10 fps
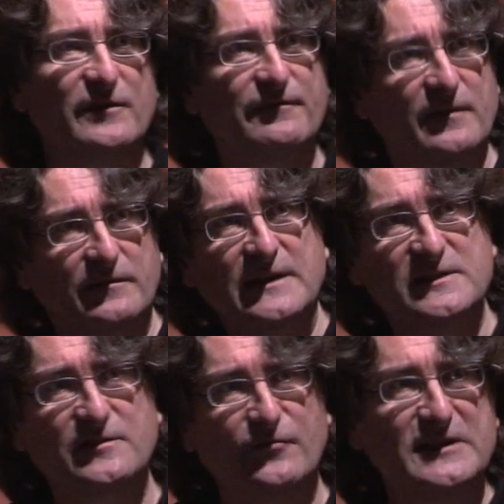of these
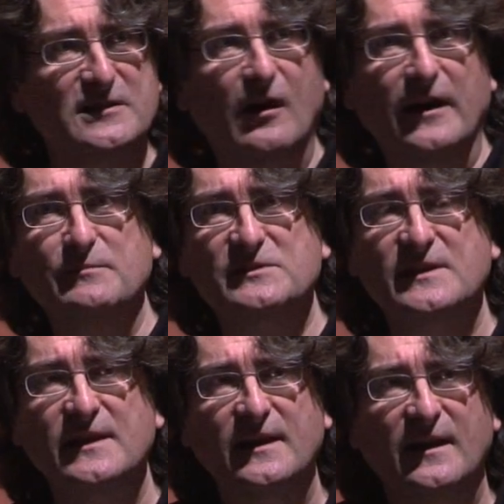three types,
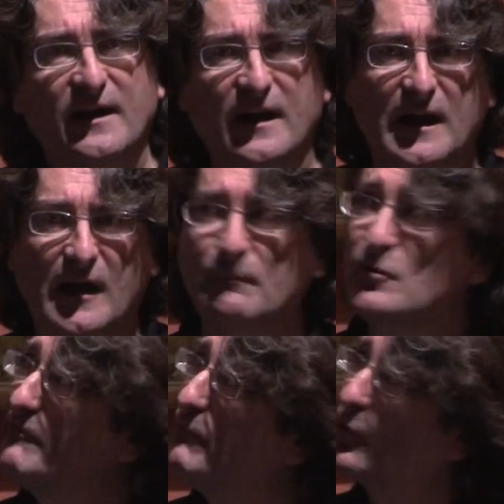I'll
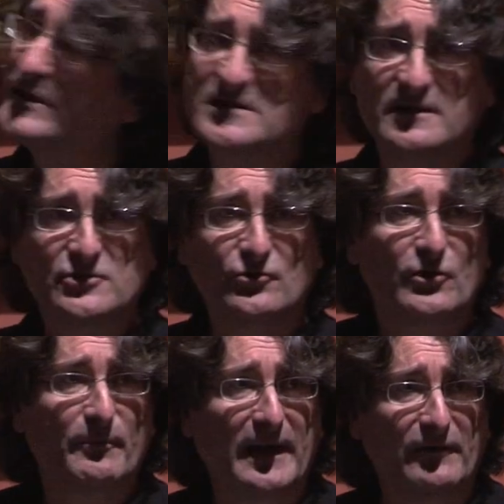move more into the
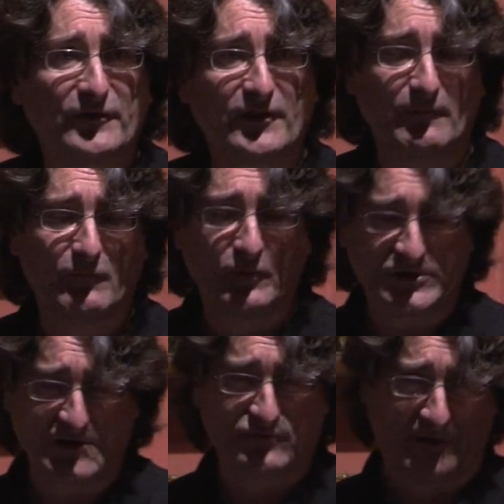talk about, um,
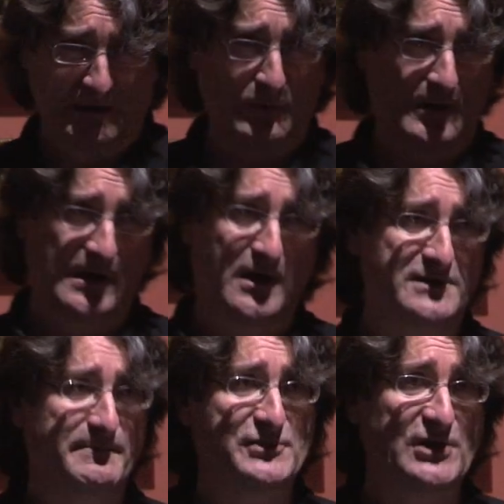which is really where our
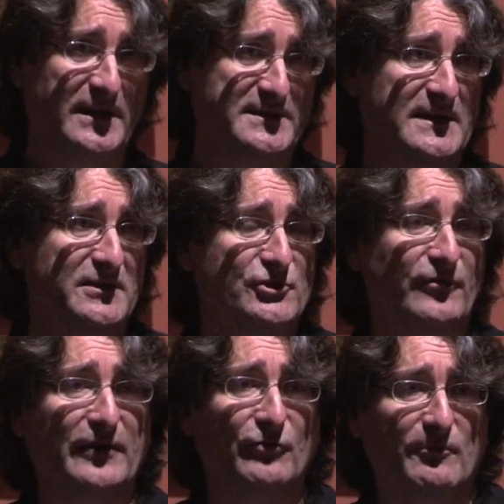speciality in the
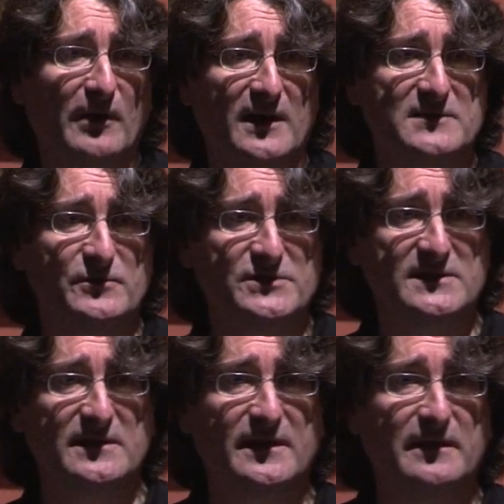Durand Group lies, which is
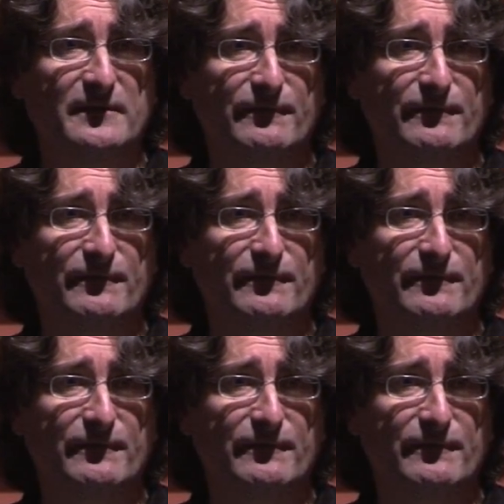in the, the